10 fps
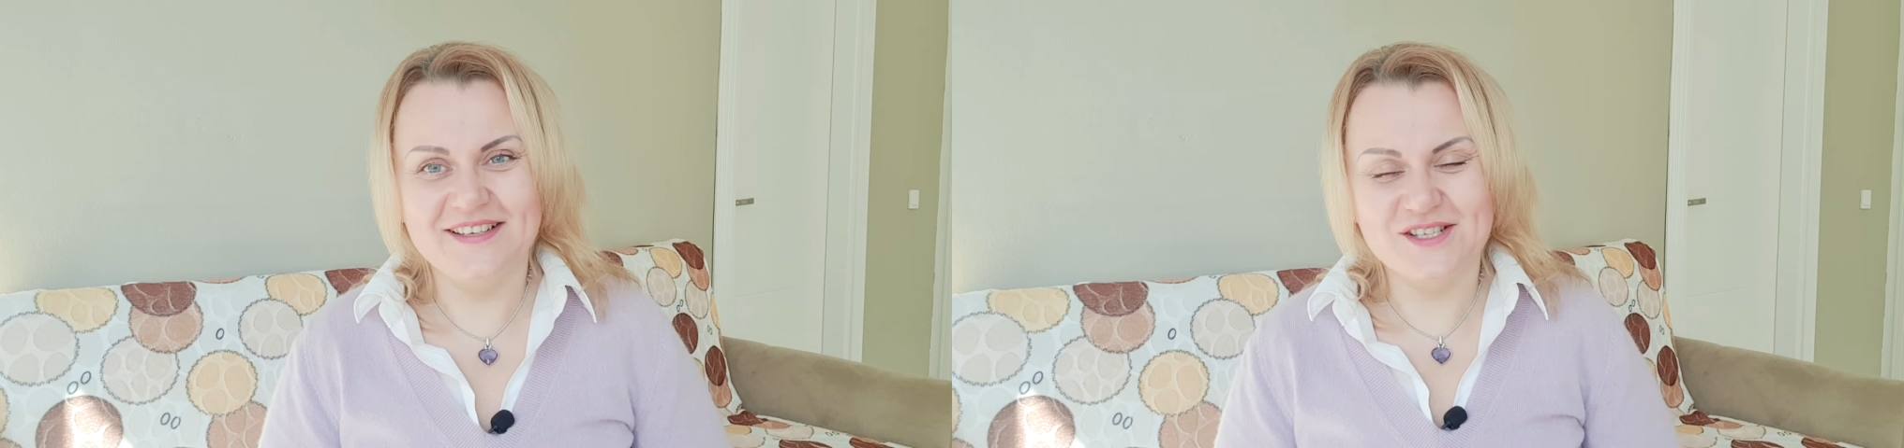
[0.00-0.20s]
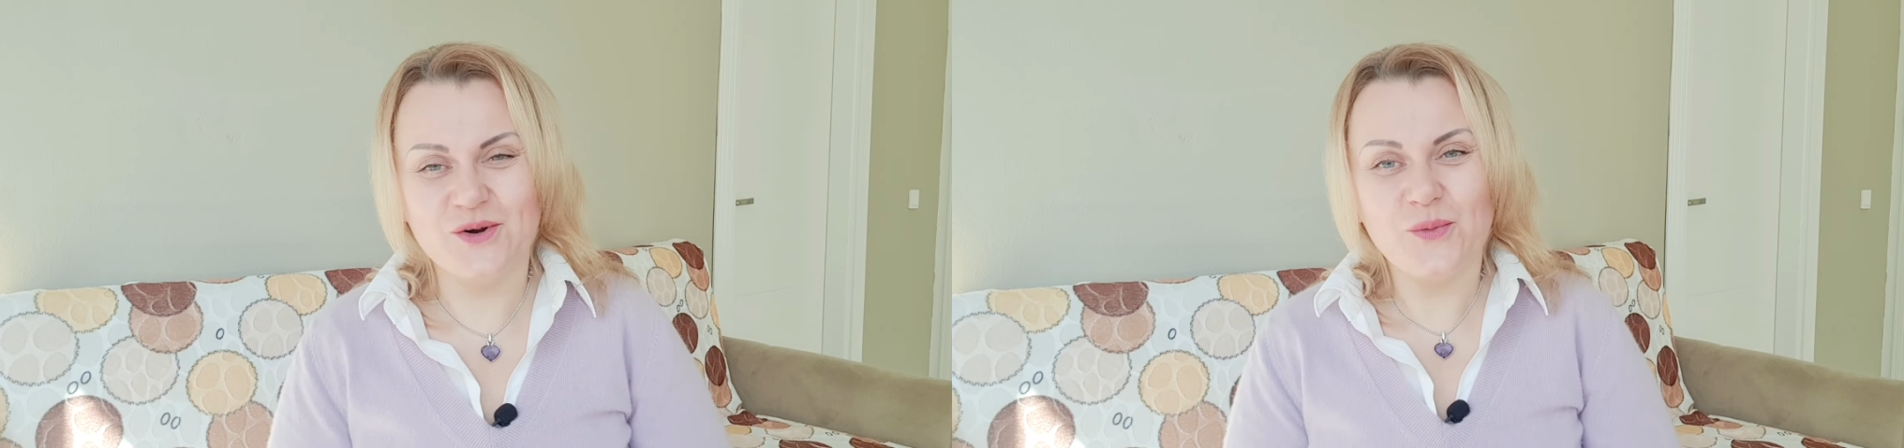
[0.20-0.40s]

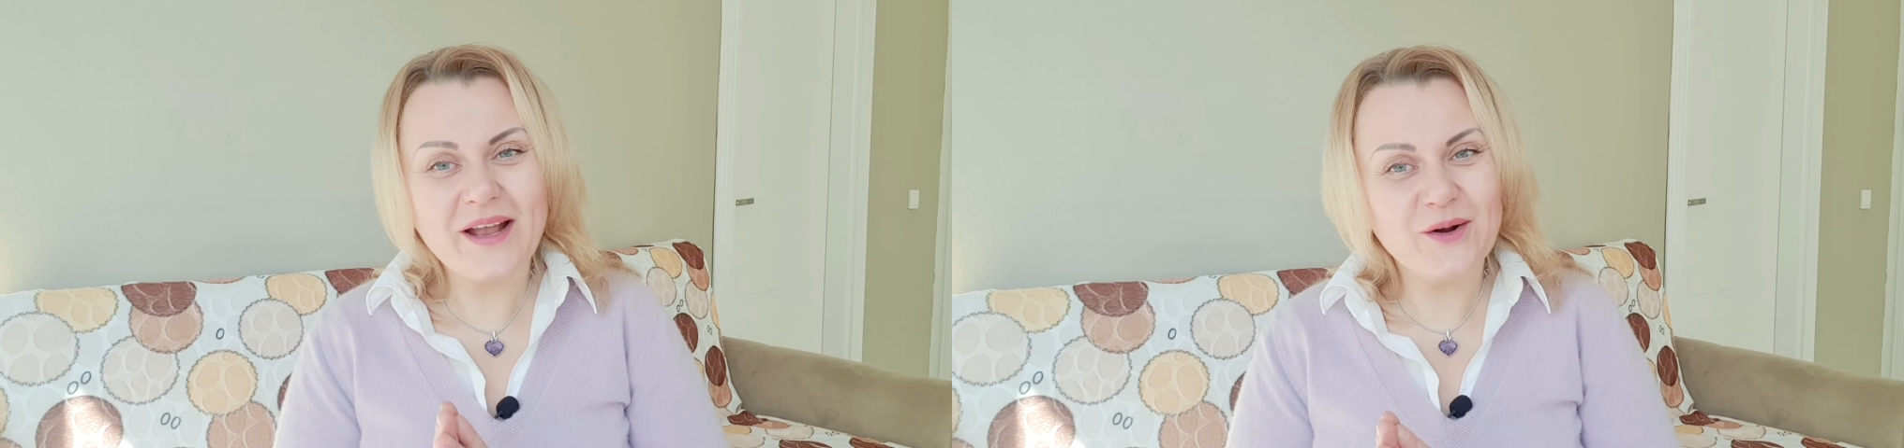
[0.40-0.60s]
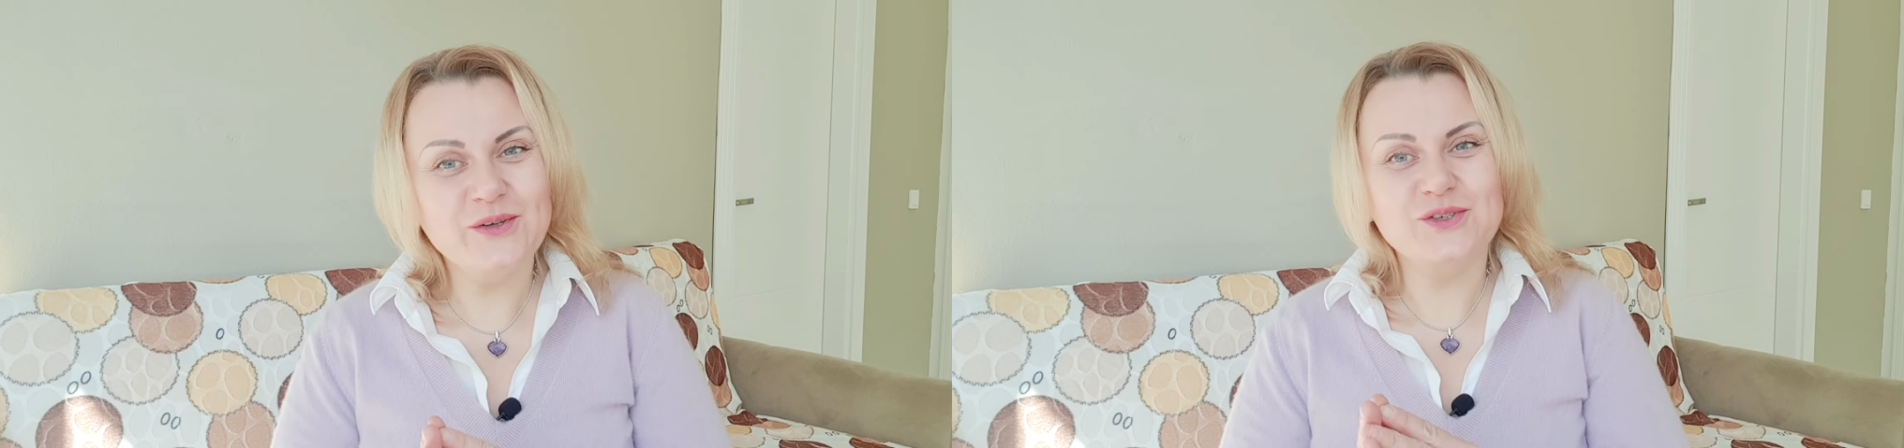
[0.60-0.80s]
So we are
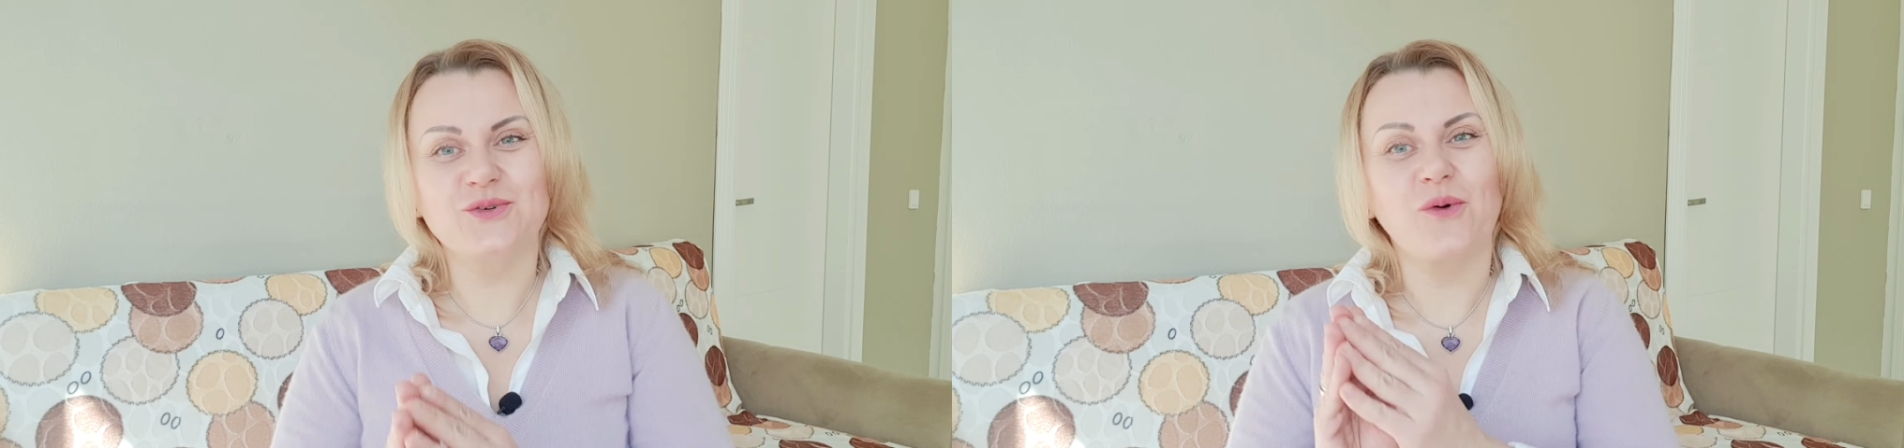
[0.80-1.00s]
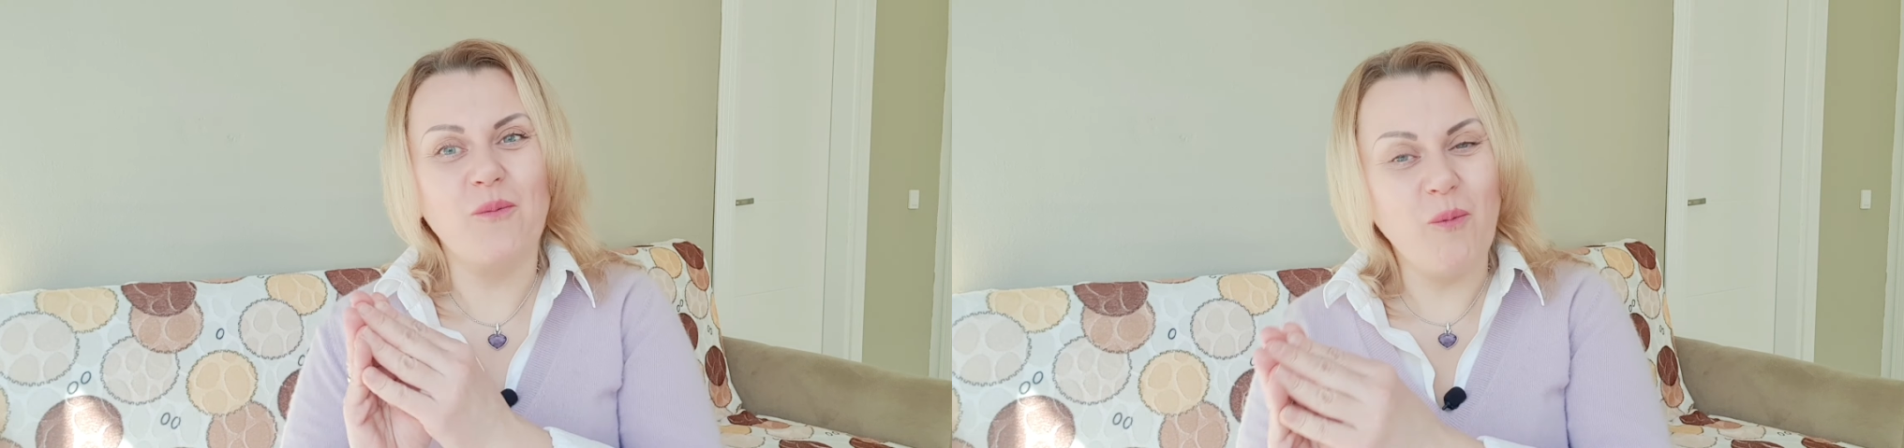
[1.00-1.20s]
going to
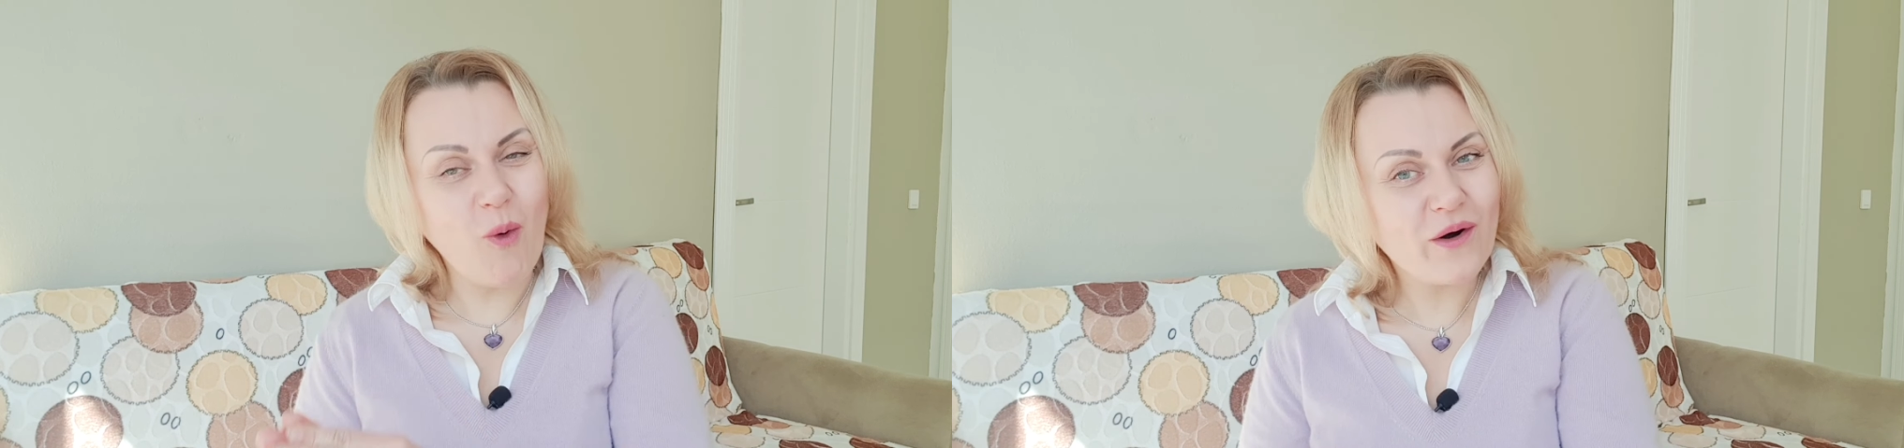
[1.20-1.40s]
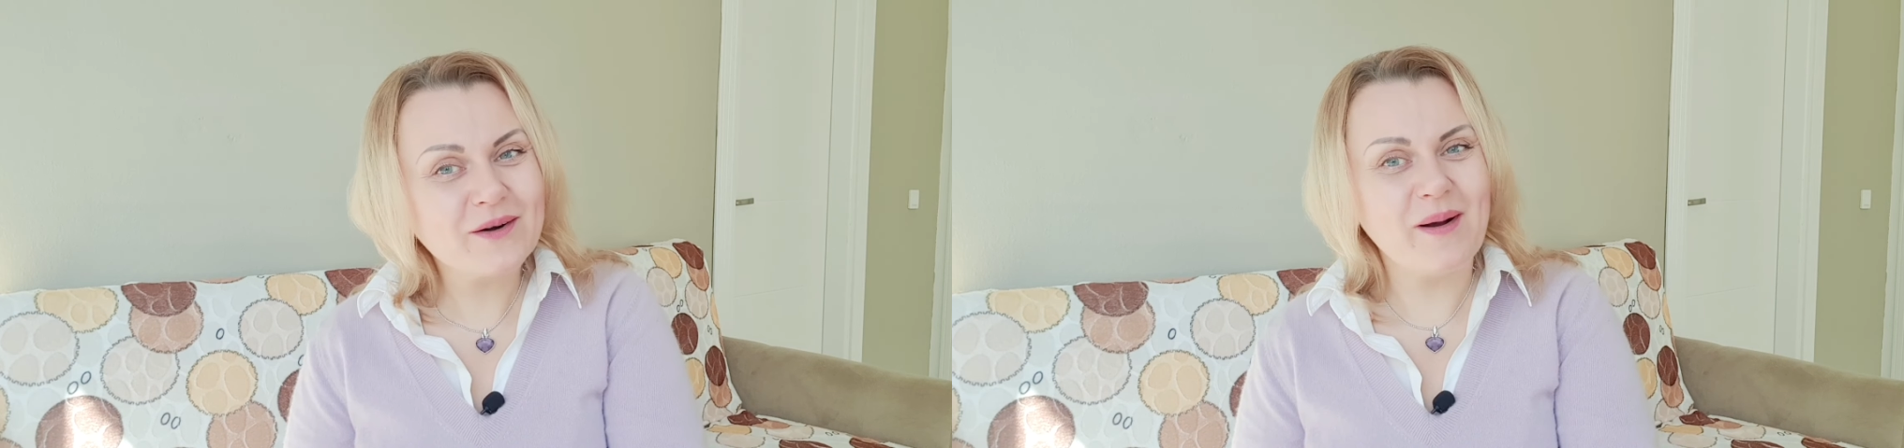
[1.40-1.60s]
talk
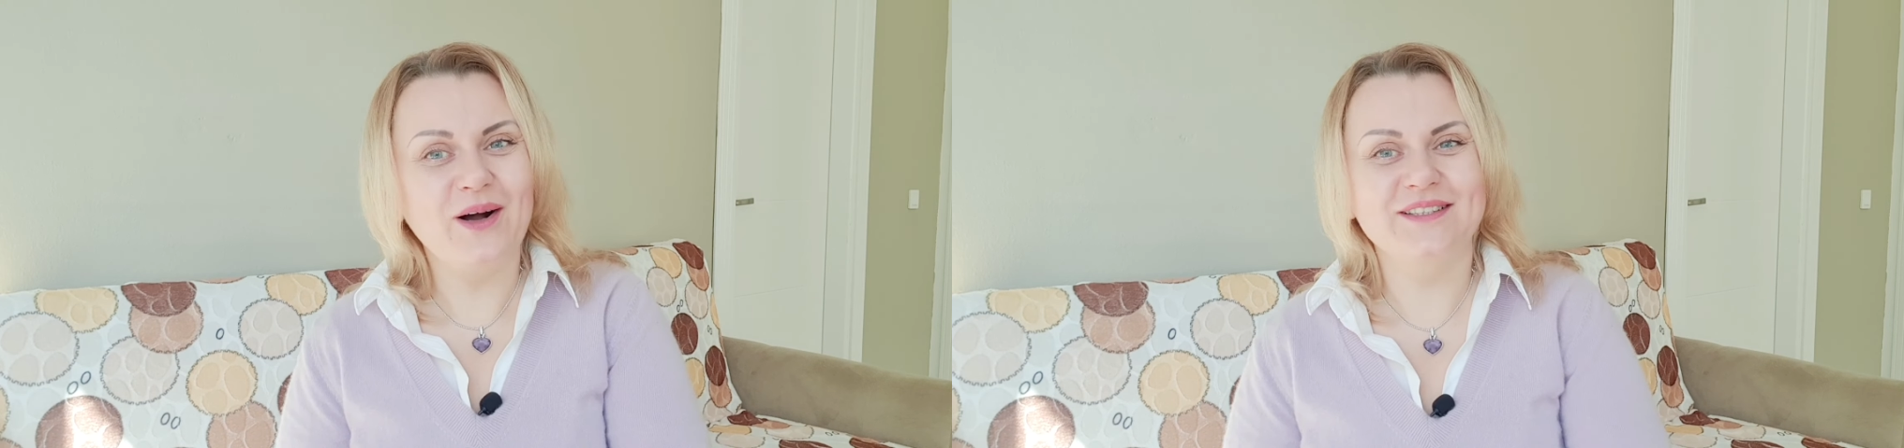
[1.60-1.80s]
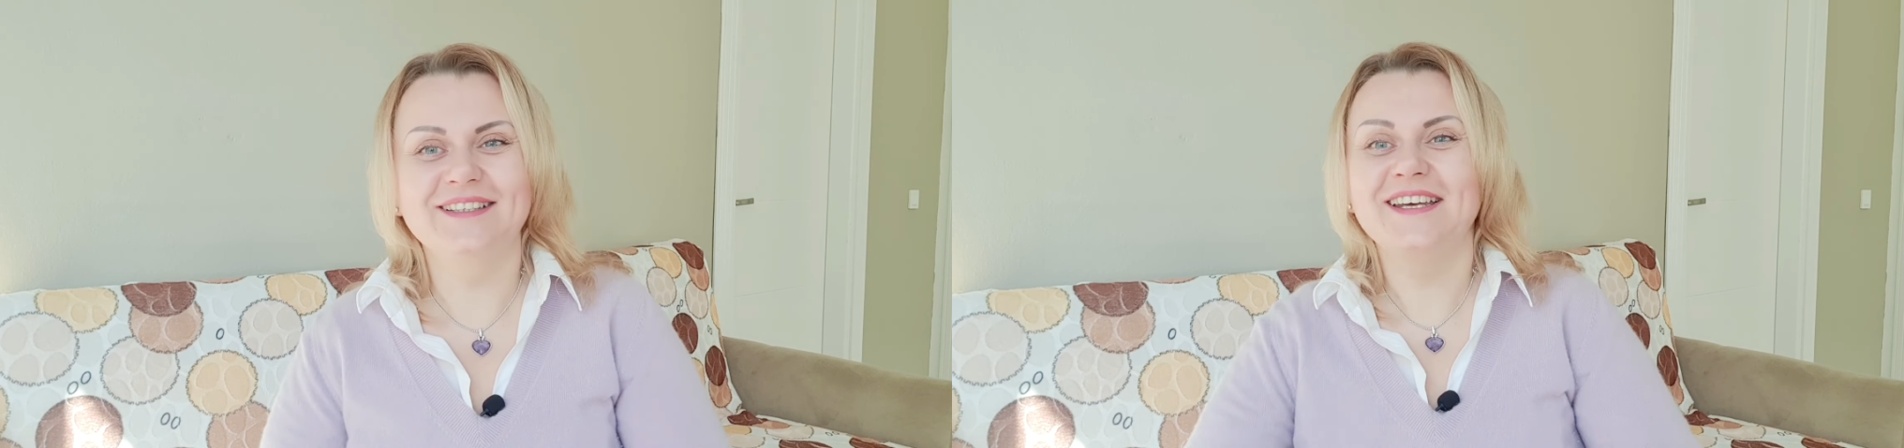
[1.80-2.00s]
more
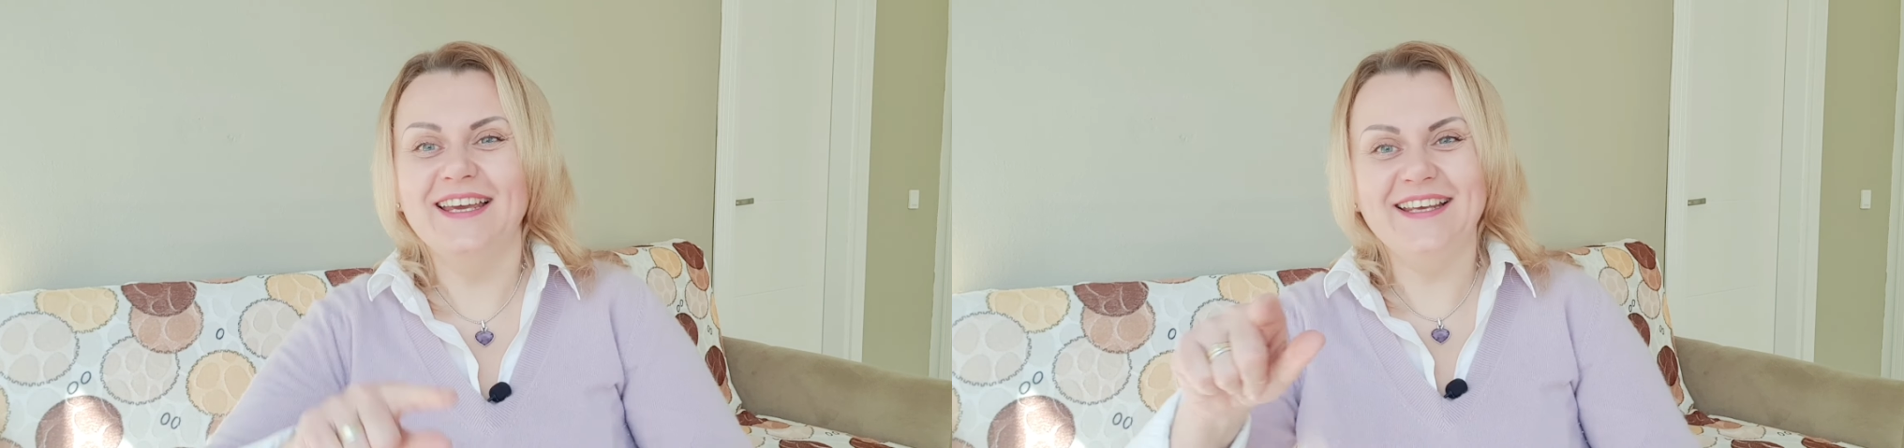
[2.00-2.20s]
about it